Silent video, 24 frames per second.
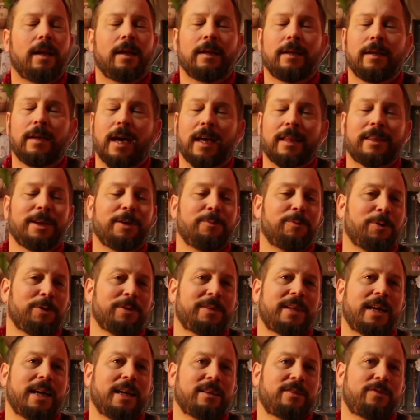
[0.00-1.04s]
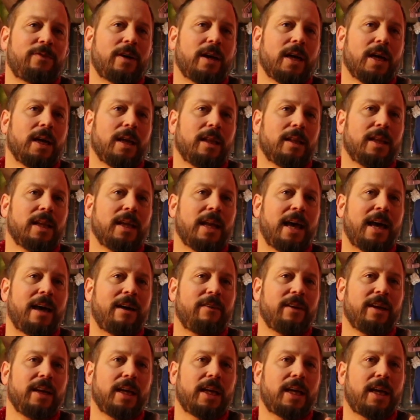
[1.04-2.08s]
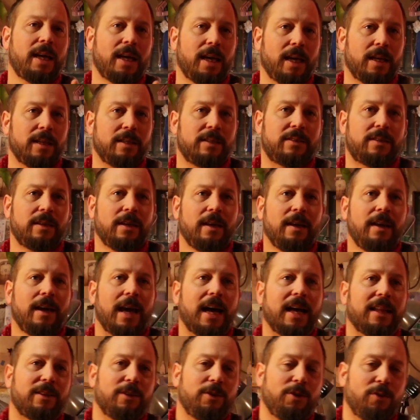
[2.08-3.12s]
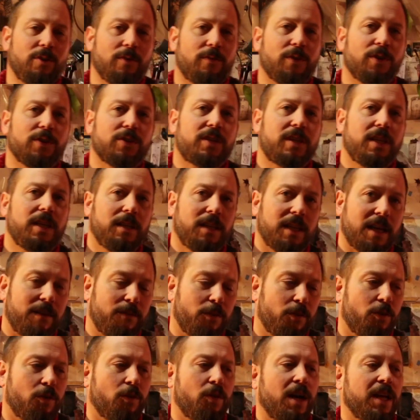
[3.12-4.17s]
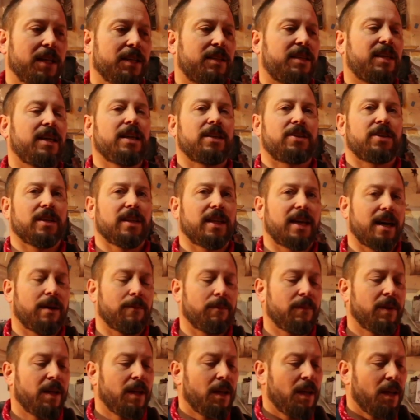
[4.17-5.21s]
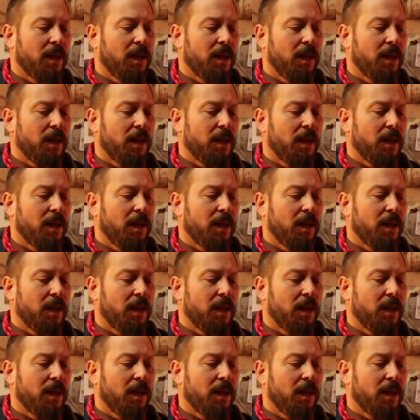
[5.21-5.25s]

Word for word: more satisfying than having kids at the university level and teaching them.